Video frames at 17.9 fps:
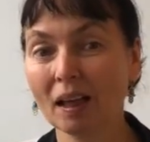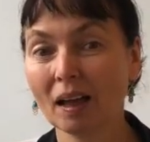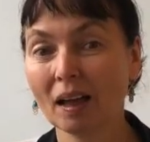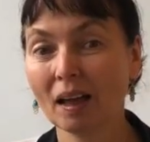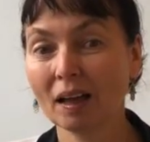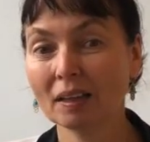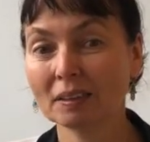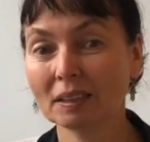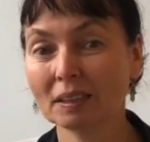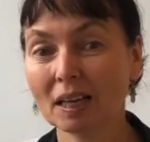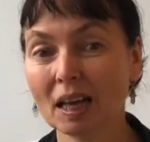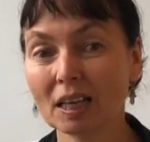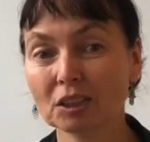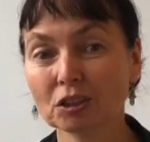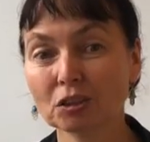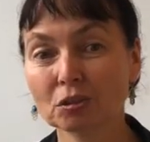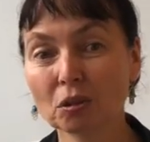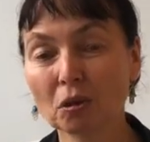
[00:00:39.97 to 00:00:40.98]
and it has
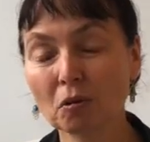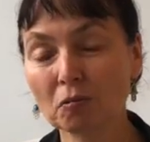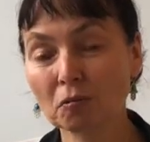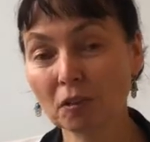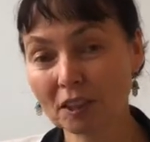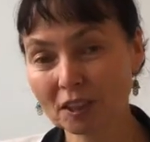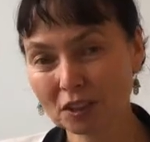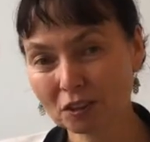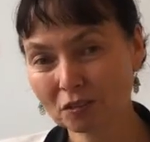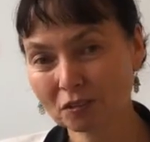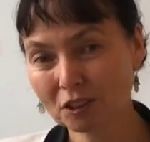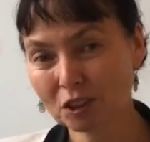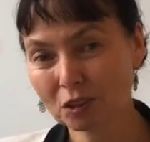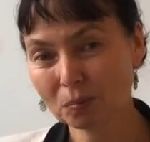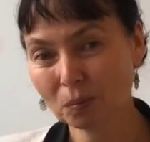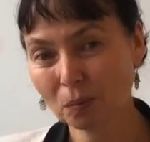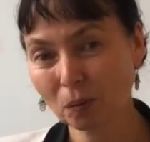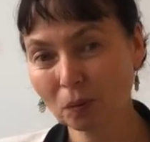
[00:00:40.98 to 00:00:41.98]
so fast
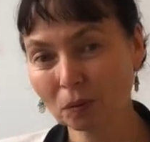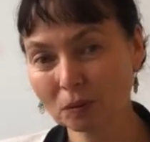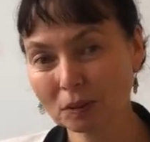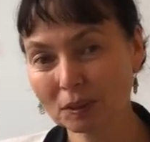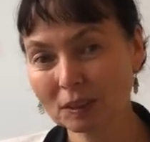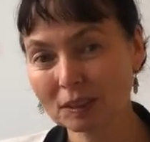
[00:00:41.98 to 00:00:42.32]
response,